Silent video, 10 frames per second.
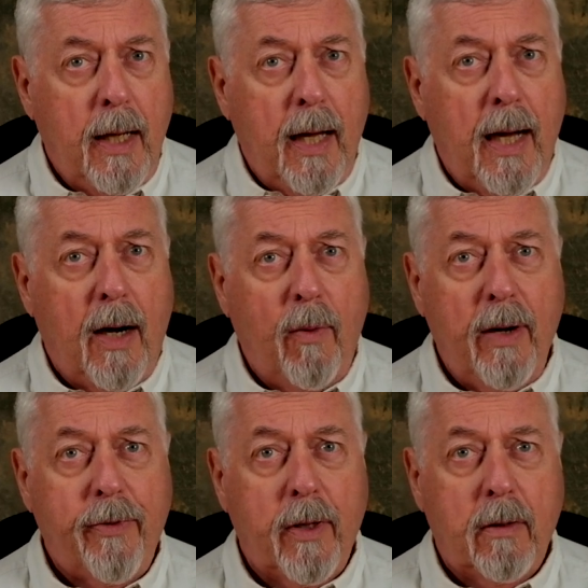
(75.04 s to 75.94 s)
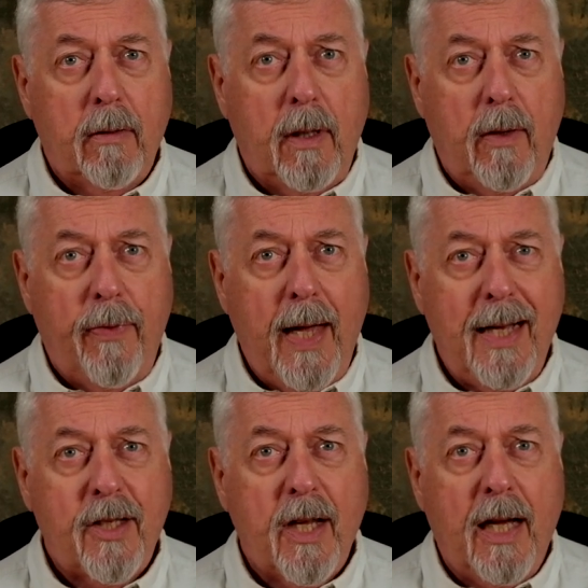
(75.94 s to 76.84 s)
However,
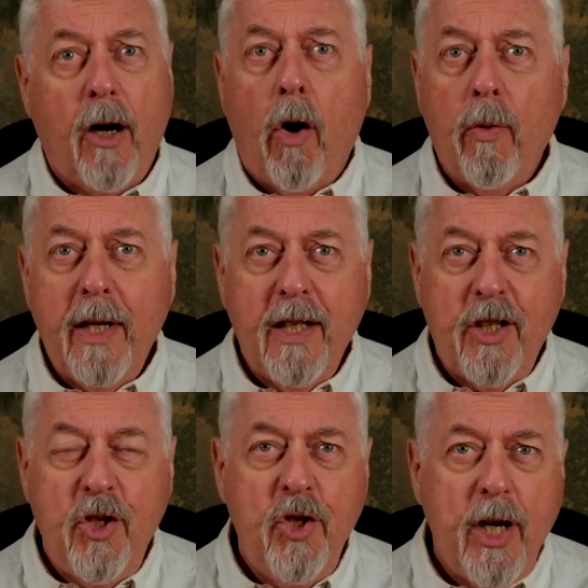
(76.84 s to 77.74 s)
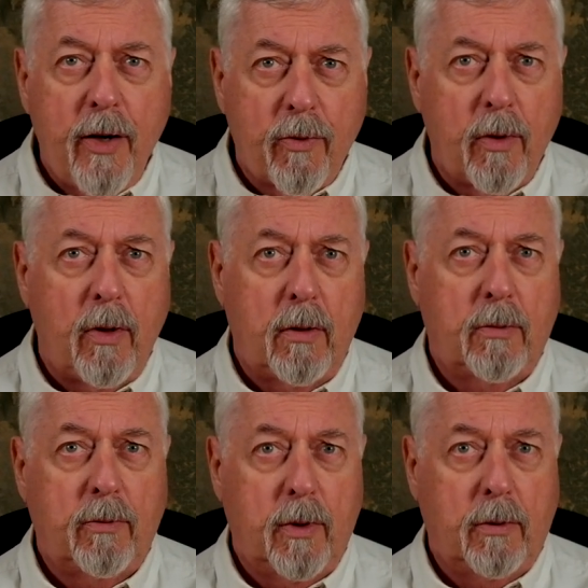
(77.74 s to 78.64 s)
that's only a general
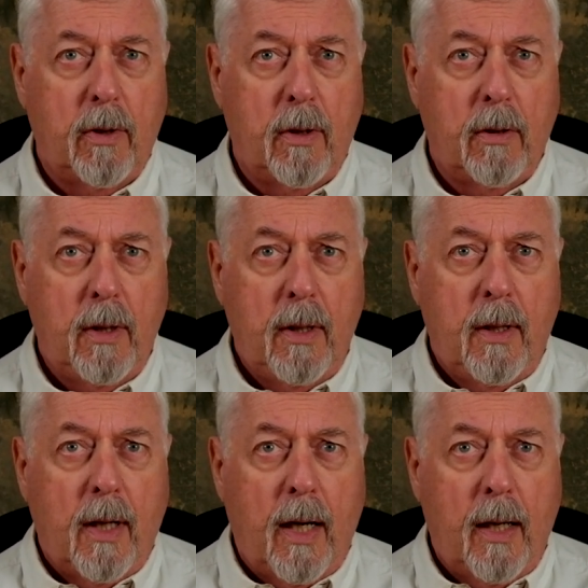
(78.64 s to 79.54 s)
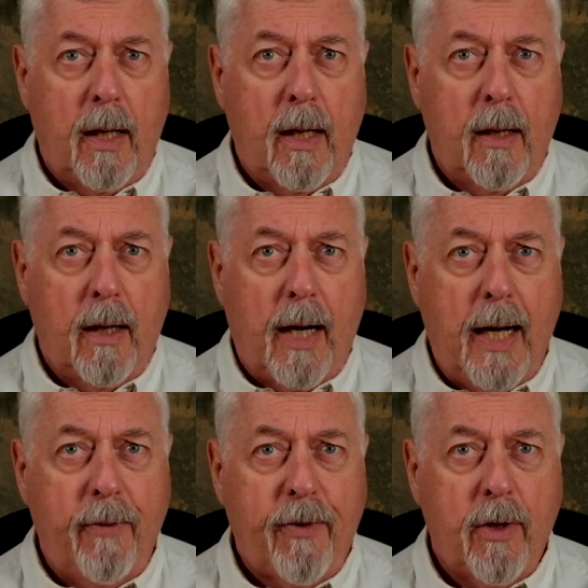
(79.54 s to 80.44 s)
rule.
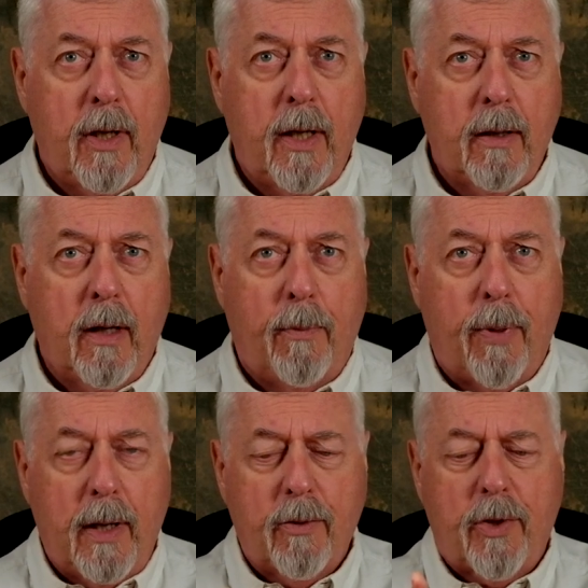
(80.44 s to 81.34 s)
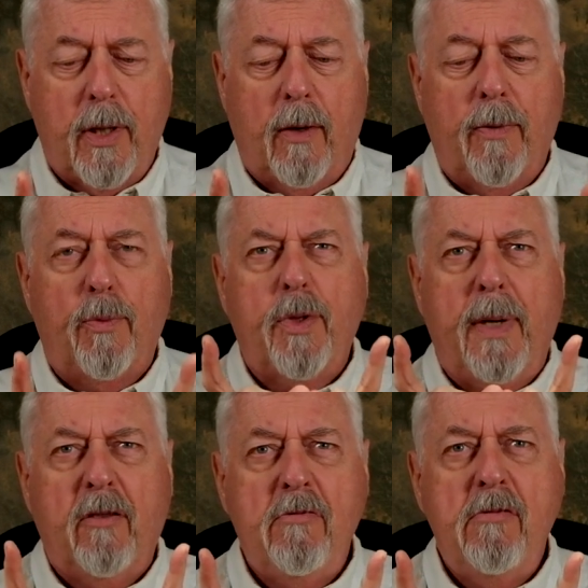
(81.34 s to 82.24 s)
I've caught a brown trout that was
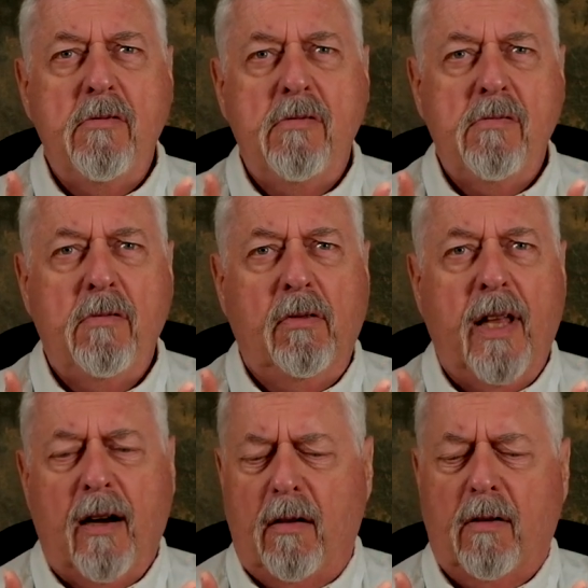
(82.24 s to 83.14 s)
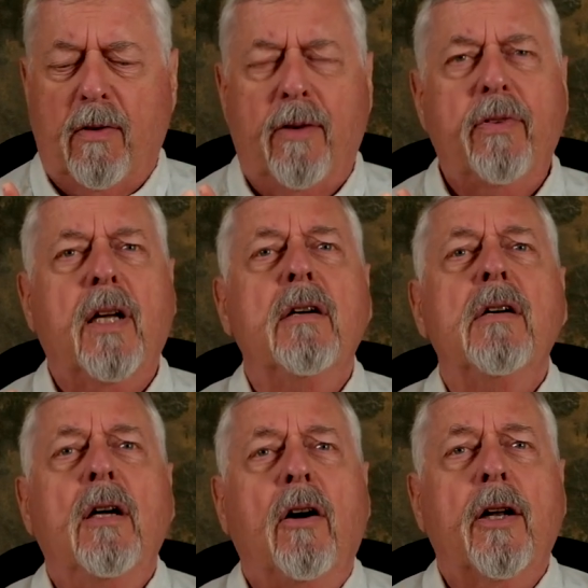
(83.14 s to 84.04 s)
about that long roughly
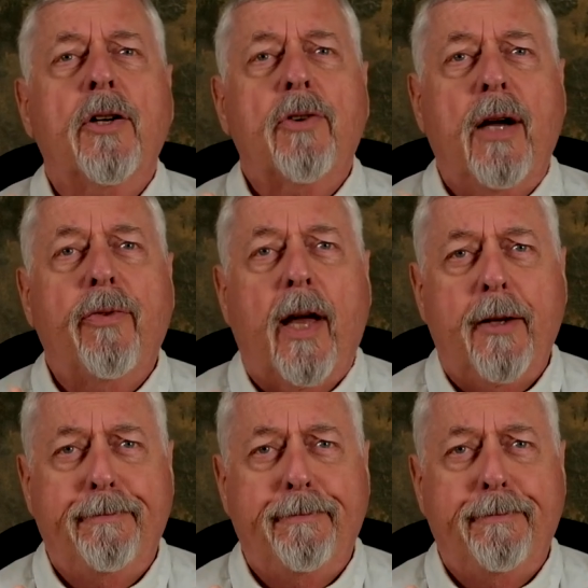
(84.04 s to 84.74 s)
on a dry fly.